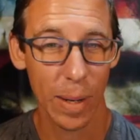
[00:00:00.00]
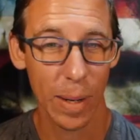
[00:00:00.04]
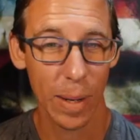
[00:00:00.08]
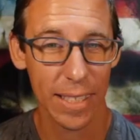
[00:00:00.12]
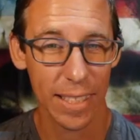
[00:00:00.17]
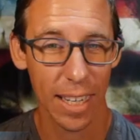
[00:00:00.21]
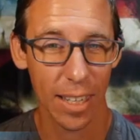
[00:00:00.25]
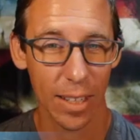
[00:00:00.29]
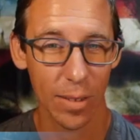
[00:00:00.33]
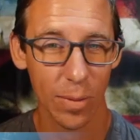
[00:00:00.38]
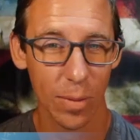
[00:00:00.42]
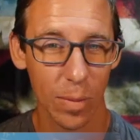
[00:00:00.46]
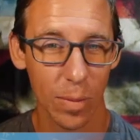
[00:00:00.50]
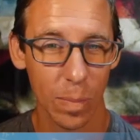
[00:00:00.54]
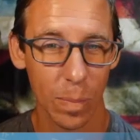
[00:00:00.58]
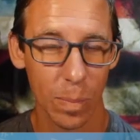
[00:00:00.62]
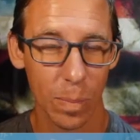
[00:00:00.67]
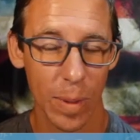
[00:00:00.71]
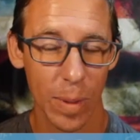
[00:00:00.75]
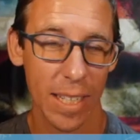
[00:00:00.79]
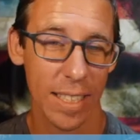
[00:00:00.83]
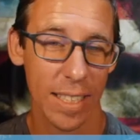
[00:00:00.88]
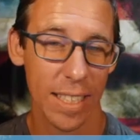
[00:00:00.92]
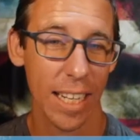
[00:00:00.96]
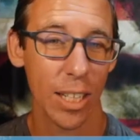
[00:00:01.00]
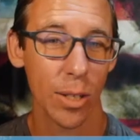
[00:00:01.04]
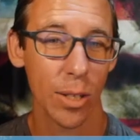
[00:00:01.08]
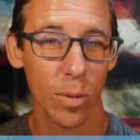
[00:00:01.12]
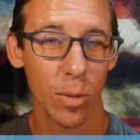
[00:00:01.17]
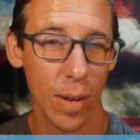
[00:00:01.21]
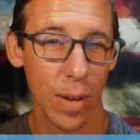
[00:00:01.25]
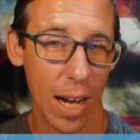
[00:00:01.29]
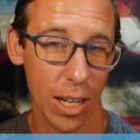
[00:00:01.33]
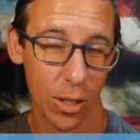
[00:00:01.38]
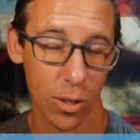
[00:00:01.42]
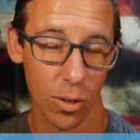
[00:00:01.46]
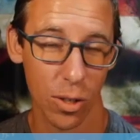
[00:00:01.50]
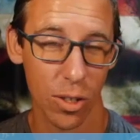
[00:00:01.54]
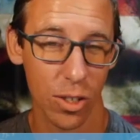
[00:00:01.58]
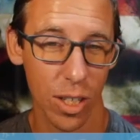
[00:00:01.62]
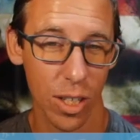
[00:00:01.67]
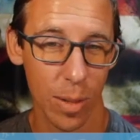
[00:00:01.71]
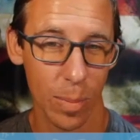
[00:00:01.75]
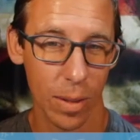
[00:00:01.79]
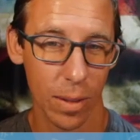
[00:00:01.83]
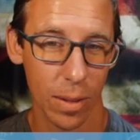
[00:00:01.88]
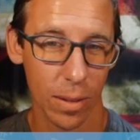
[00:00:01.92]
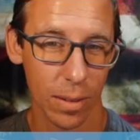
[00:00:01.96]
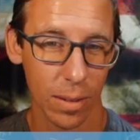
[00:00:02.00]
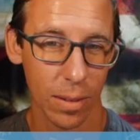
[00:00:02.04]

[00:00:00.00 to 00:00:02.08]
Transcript: myself because I can do it faster and cheaper,